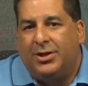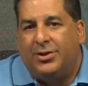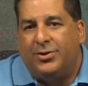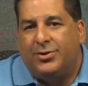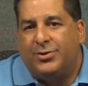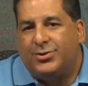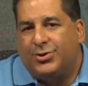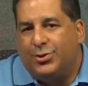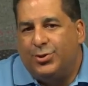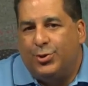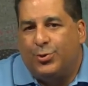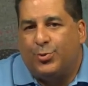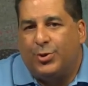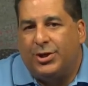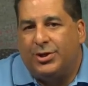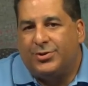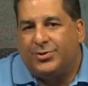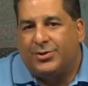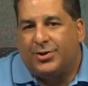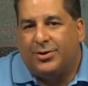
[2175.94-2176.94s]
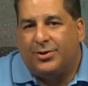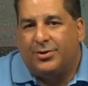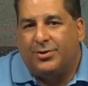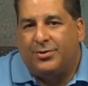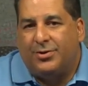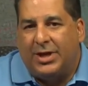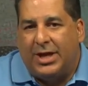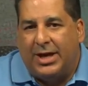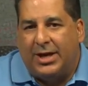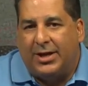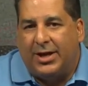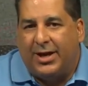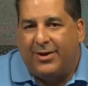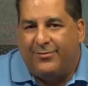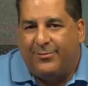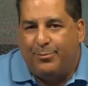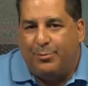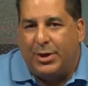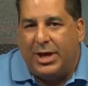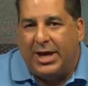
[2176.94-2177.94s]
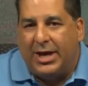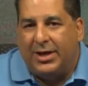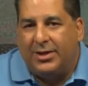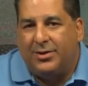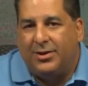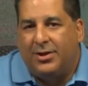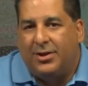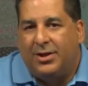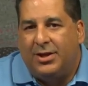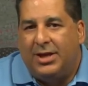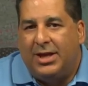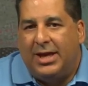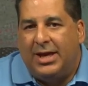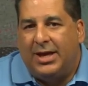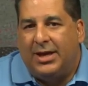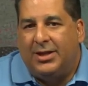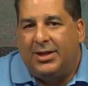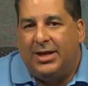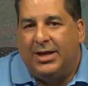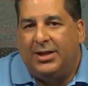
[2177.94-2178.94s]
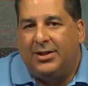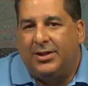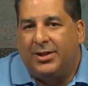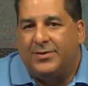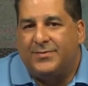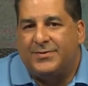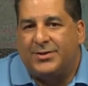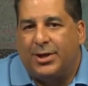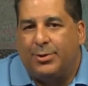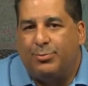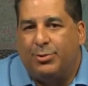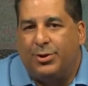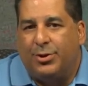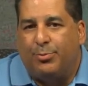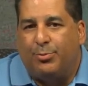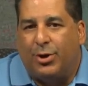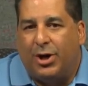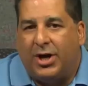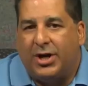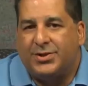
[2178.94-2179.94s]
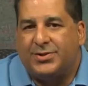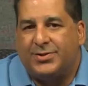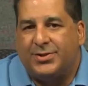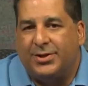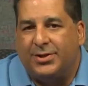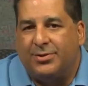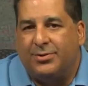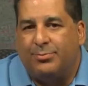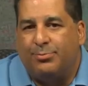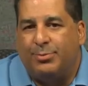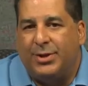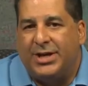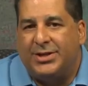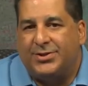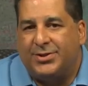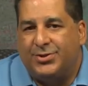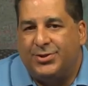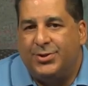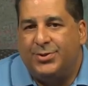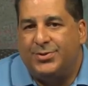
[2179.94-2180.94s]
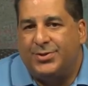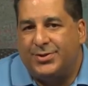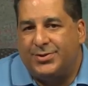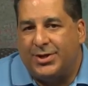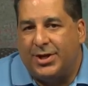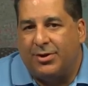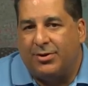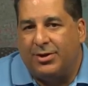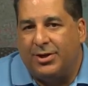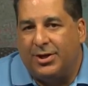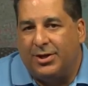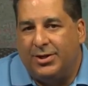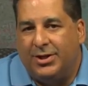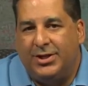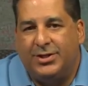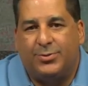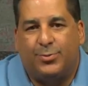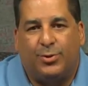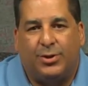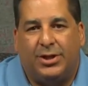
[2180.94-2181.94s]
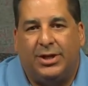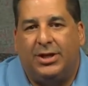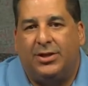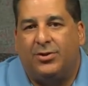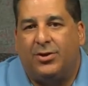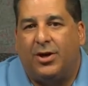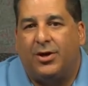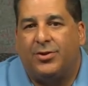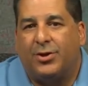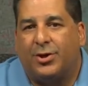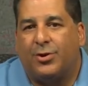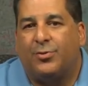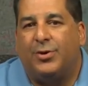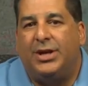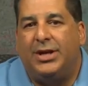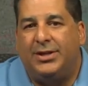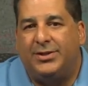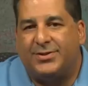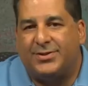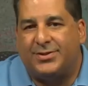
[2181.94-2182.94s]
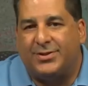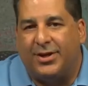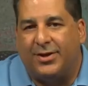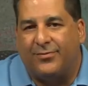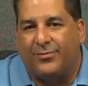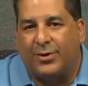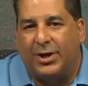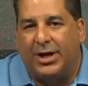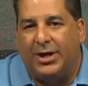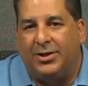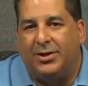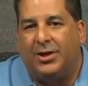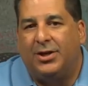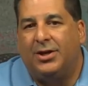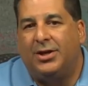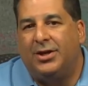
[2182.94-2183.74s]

there's a new realtor that I've met, and he lives up in the Boston, Massachusetts area, and he's really into all the green stuff, right?